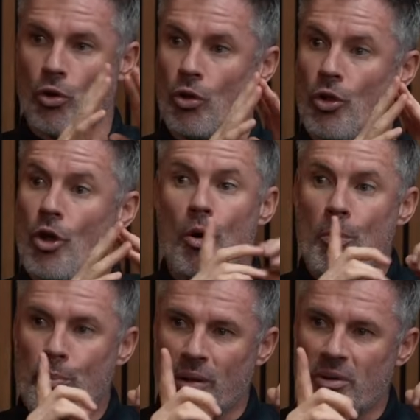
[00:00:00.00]
all,
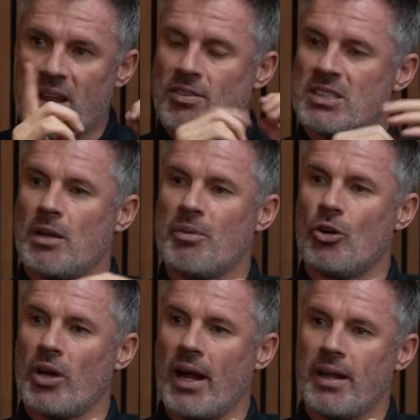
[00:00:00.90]
but he would never tell me
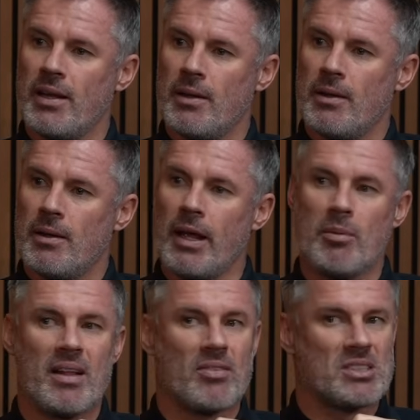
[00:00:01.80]
or Gary. He
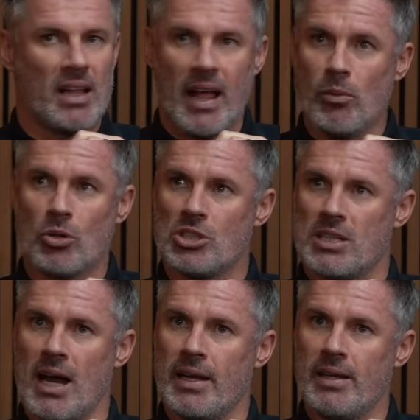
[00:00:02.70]
would never tell anyone at
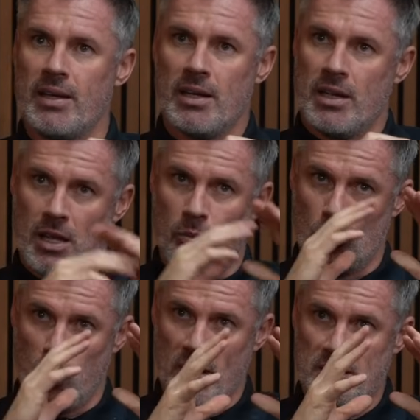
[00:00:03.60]
Sky. He
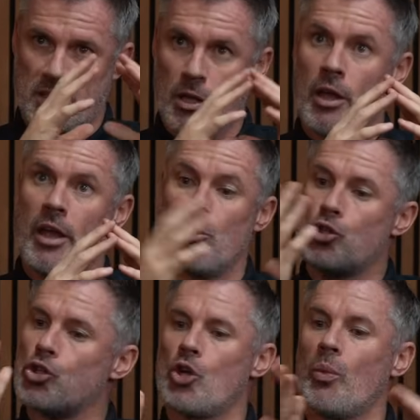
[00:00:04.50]
would wait. It was
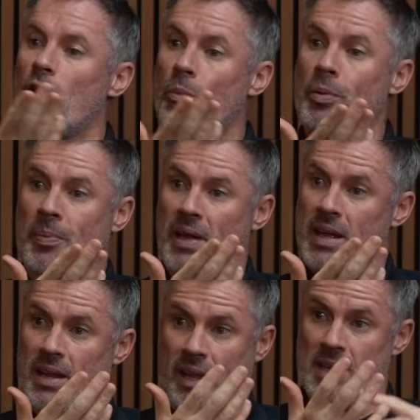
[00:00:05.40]
just so he could
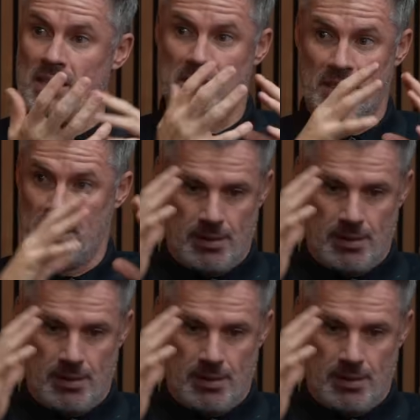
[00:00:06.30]
prepare his